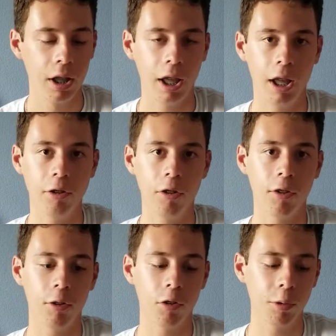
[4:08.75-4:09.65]
And just
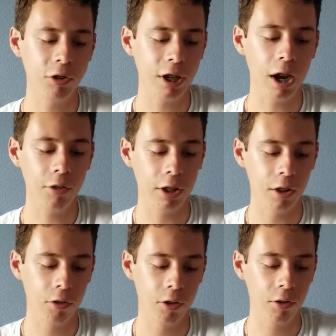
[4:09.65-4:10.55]
switching out the
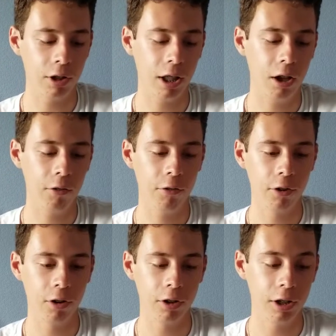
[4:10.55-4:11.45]
insoles allow
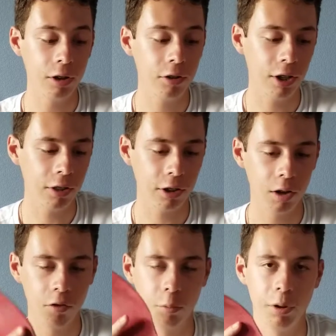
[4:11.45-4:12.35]
for you to take the
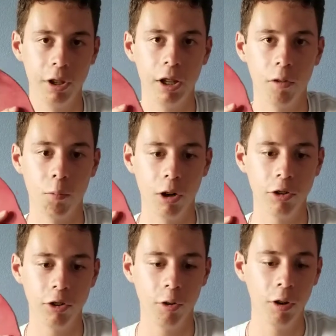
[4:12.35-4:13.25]
comfortability of one
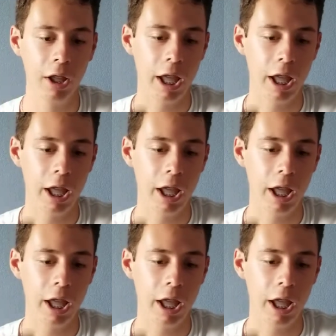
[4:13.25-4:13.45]
shoe